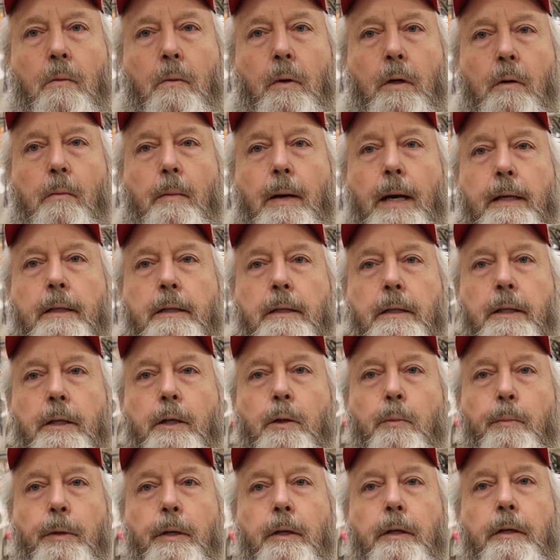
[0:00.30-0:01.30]
Welcome back to the
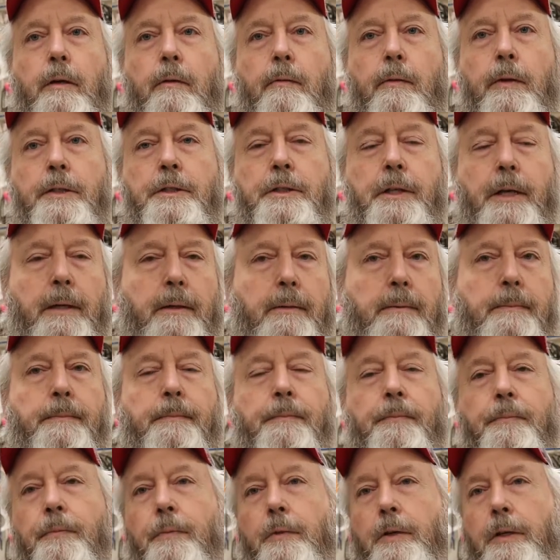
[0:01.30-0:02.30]
Hillbilly RV Channel.
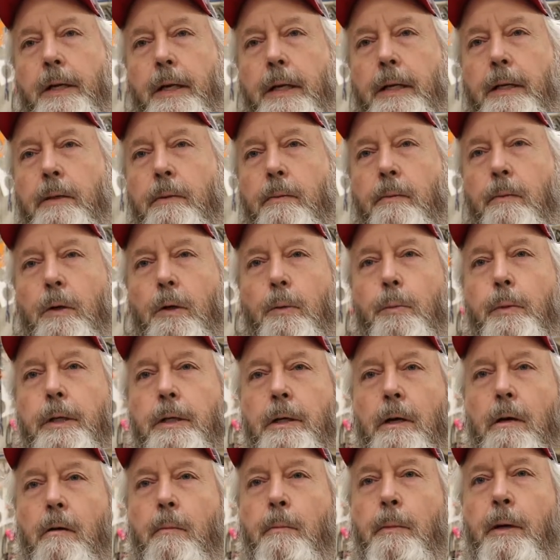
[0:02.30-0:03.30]
Today we're going to be
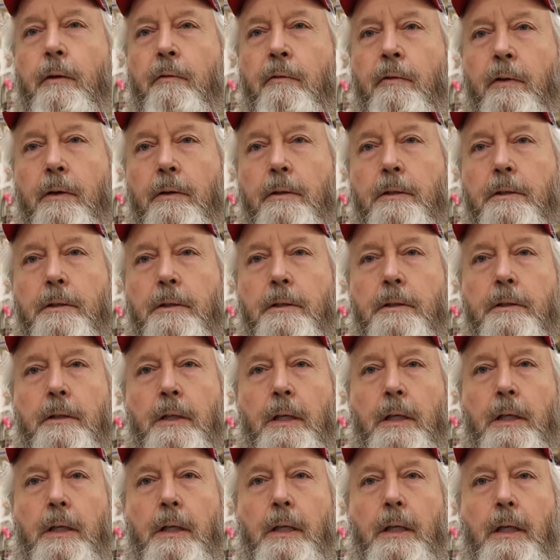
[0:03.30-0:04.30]
talking about furnaces.
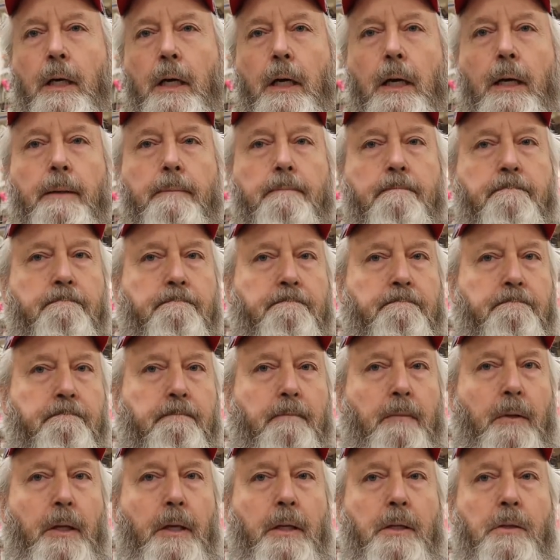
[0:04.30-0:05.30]

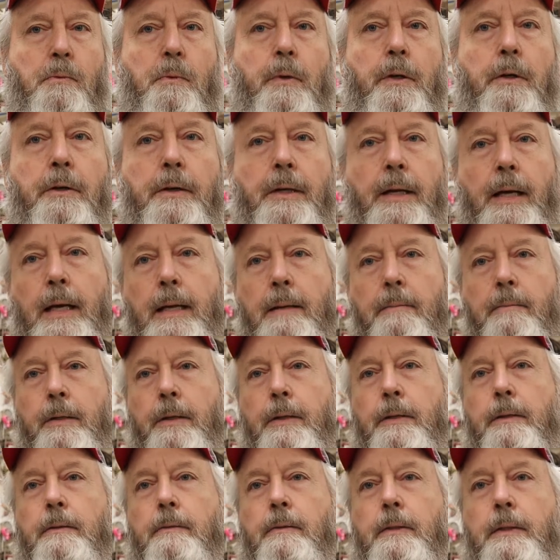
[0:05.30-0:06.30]
It is winter time
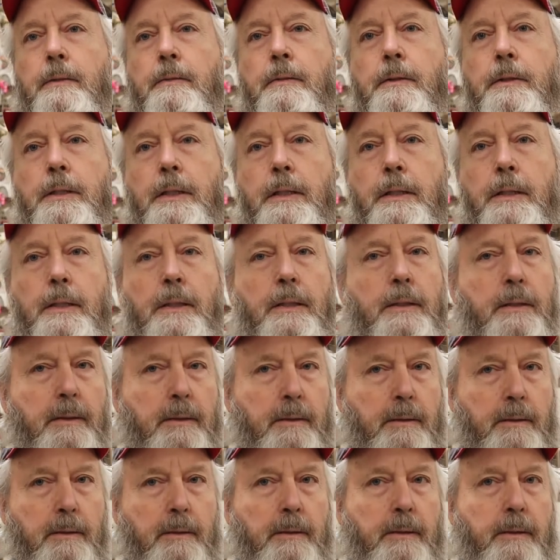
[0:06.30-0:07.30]
here in West Virginia.
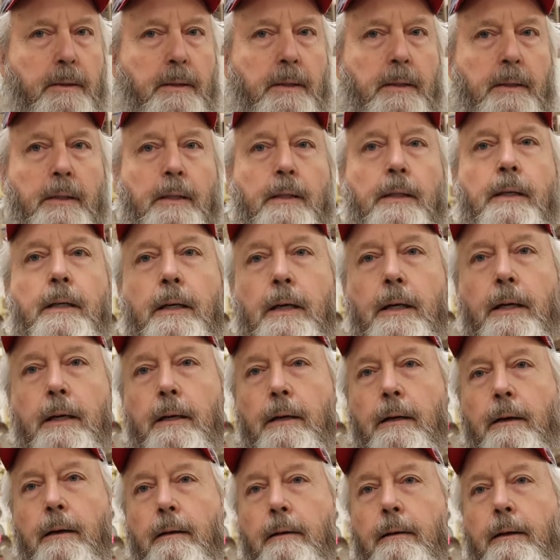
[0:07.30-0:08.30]

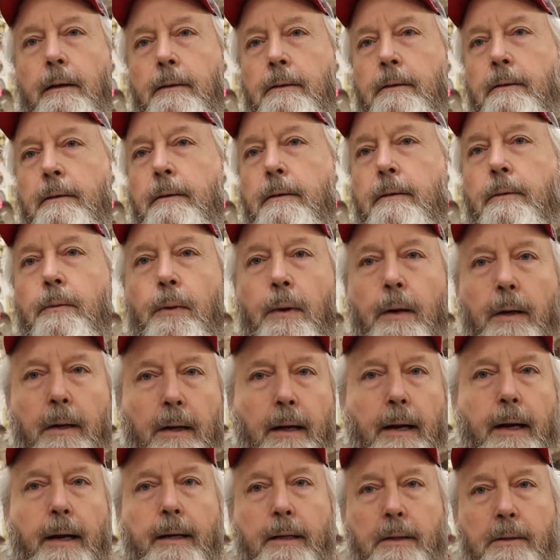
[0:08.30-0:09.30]
I guess
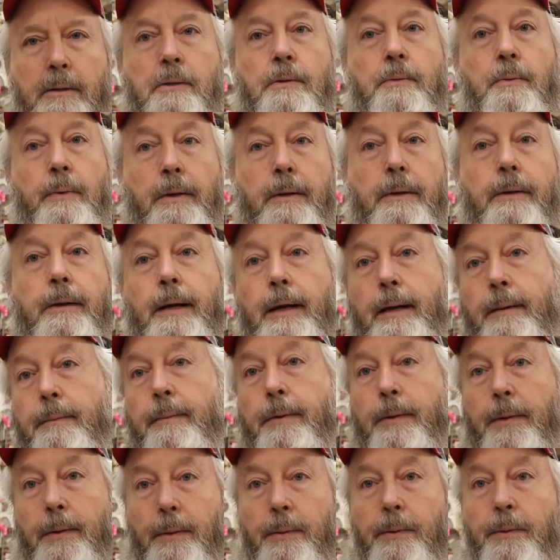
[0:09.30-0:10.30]
it's winter time
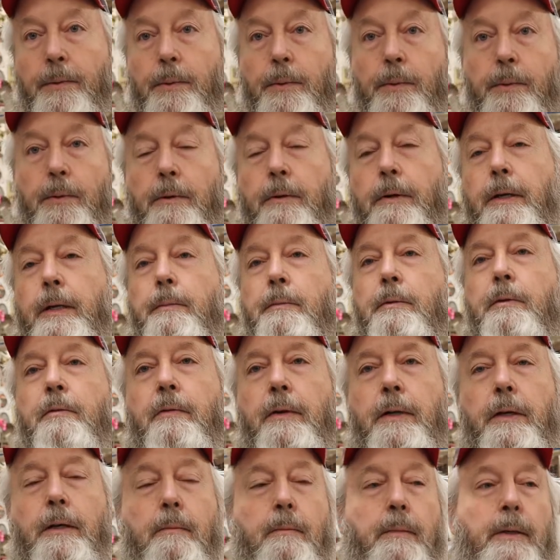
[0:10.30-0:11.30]
in the whole northern
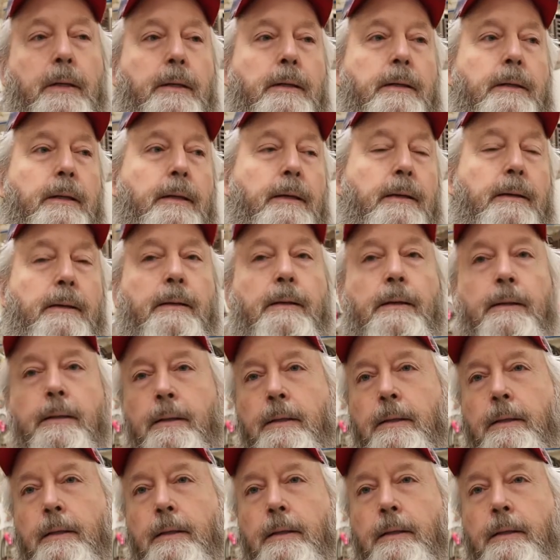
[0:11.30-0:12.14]
hemisphere, but